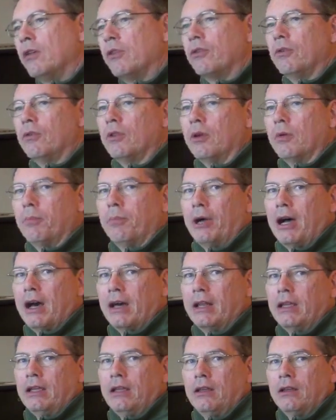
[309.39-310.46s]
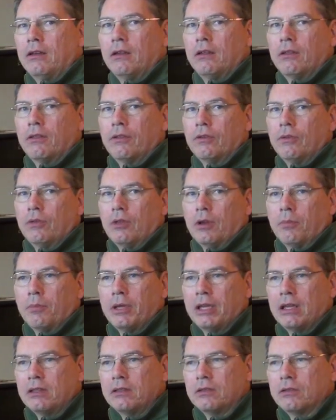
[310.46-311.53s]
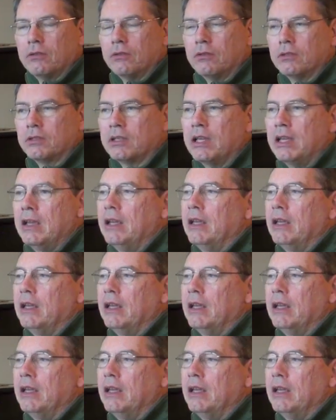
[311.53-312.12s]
through their body, through their pencils,